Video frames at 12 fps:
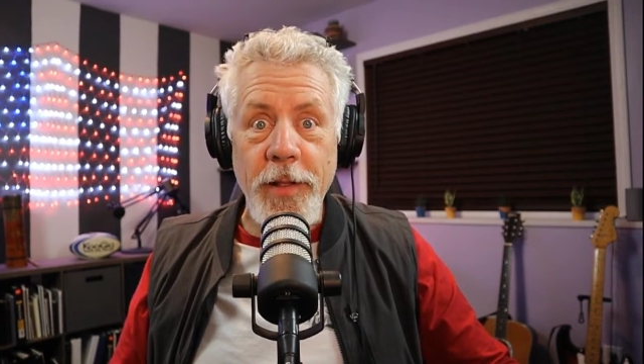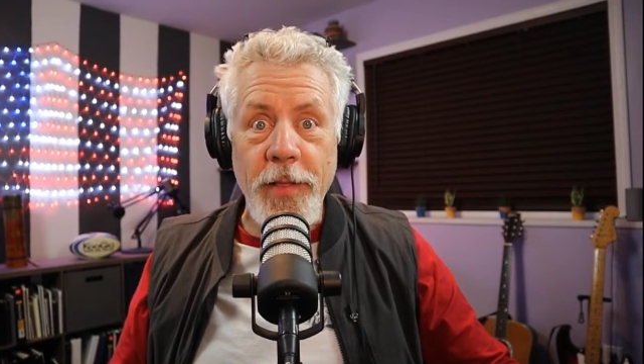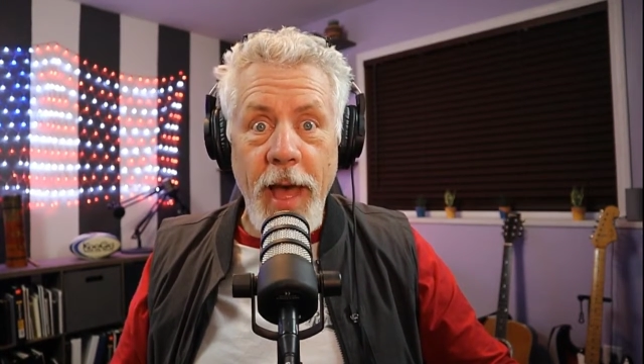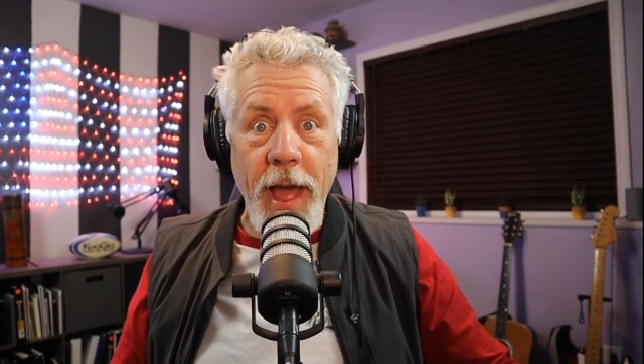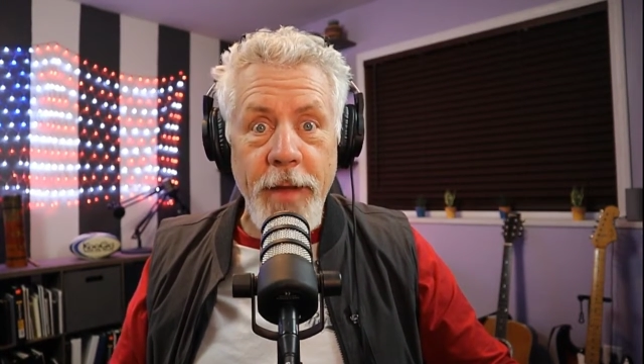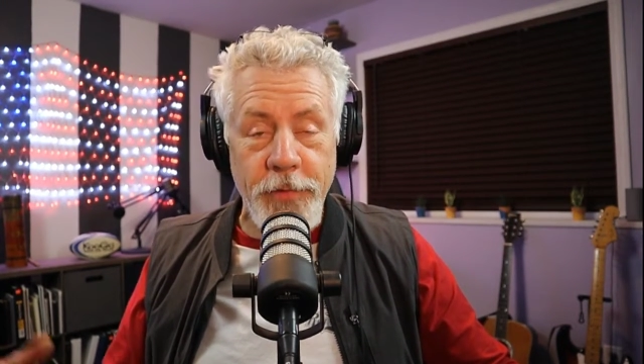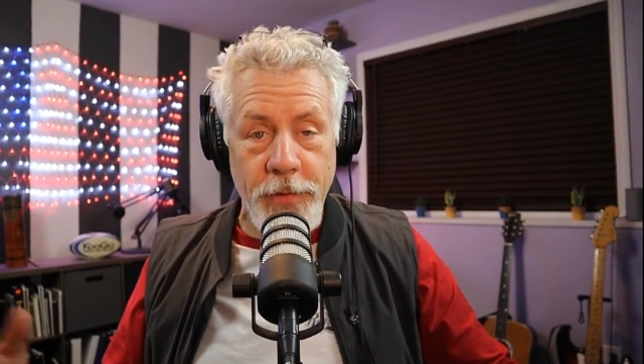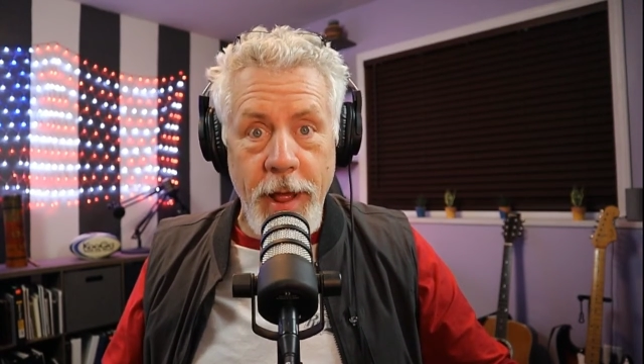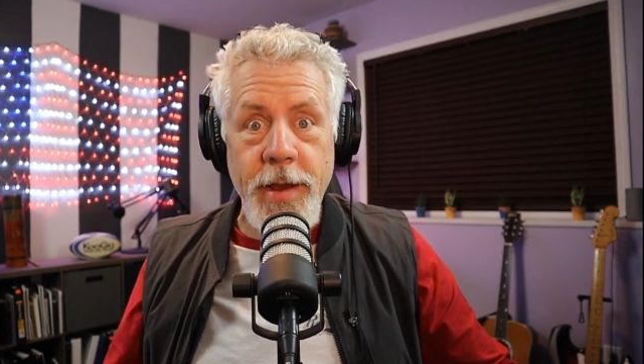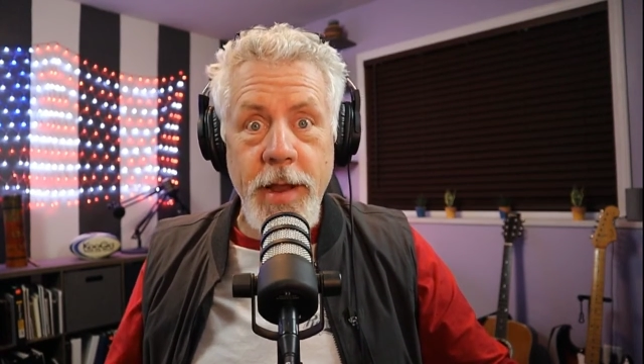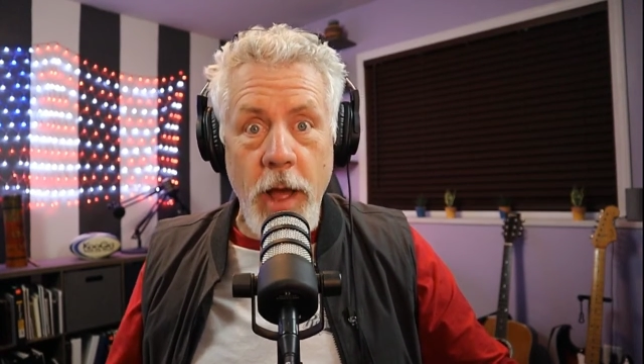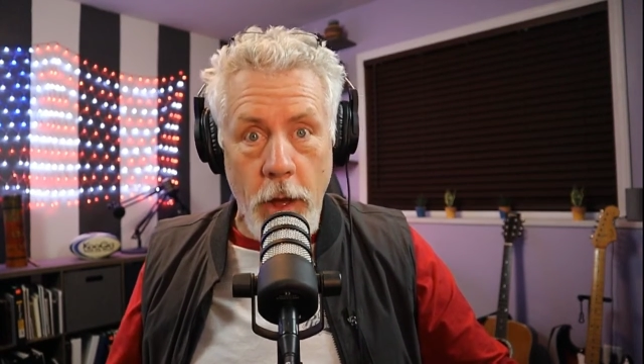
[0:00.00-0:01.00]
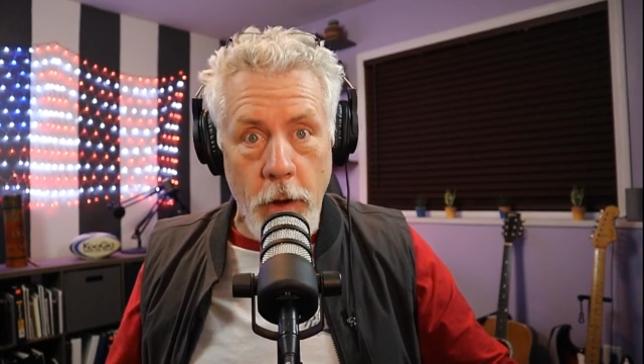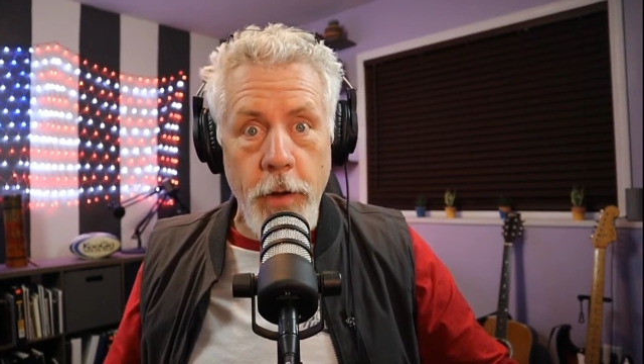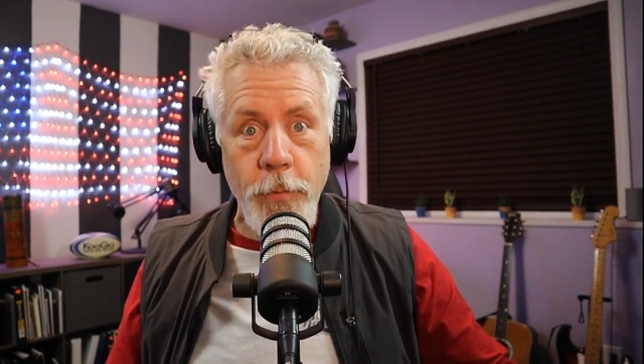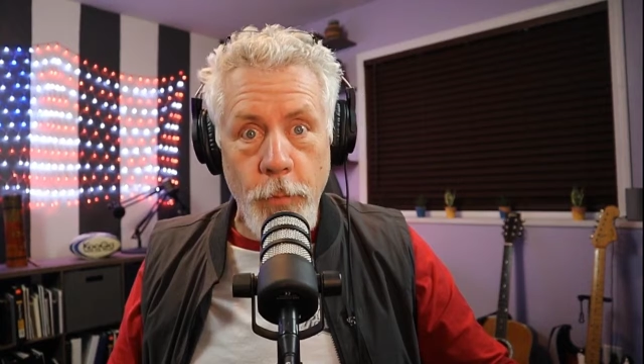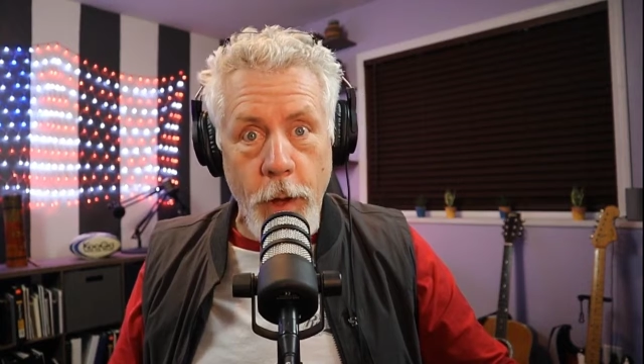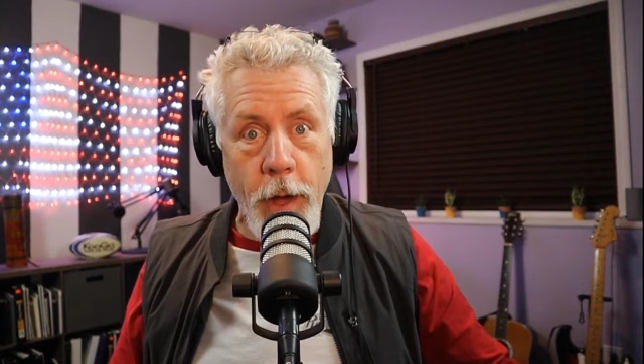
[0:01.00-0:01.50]
life trying to
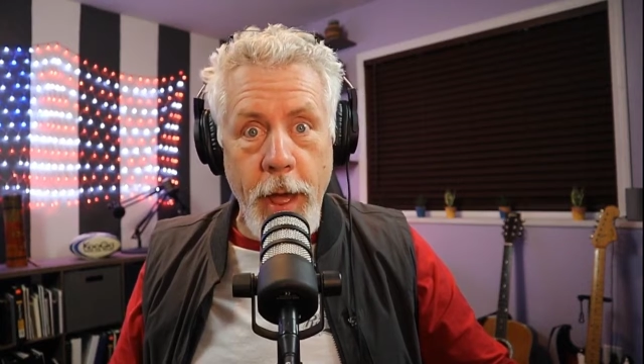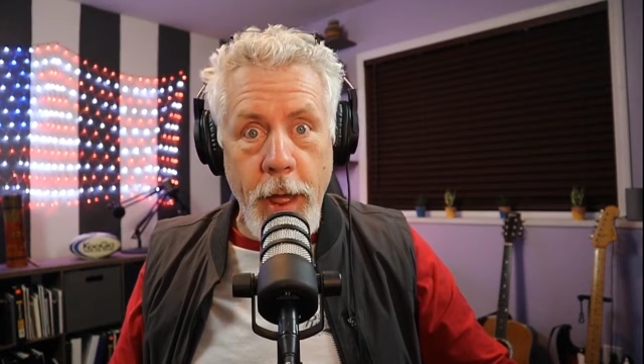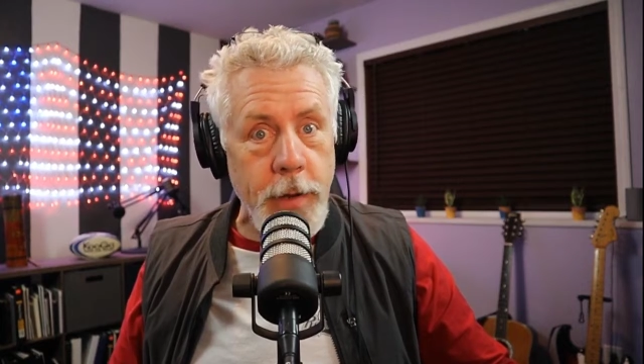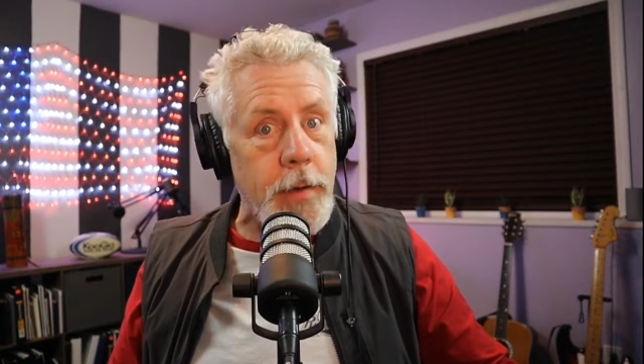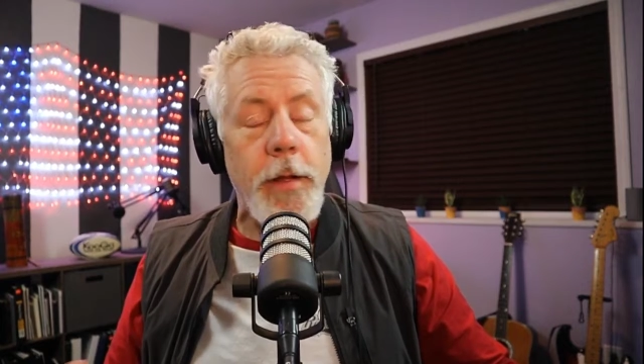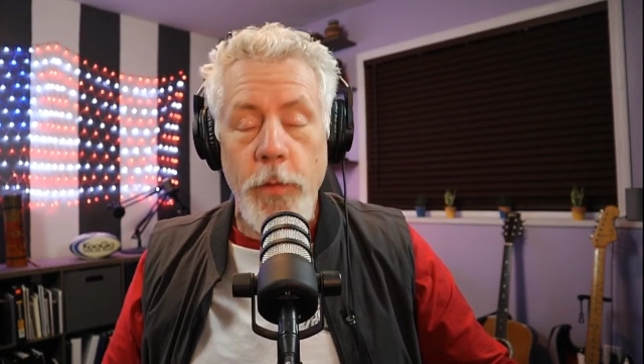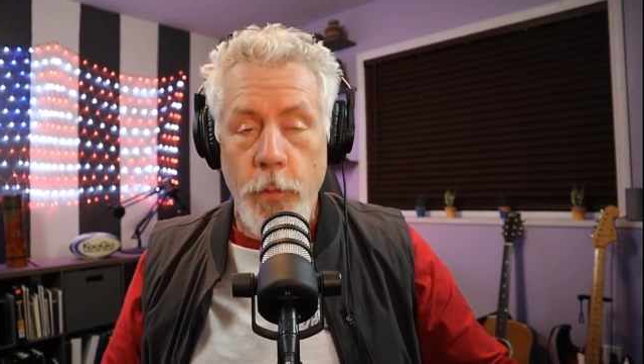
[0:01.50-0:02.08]
unwind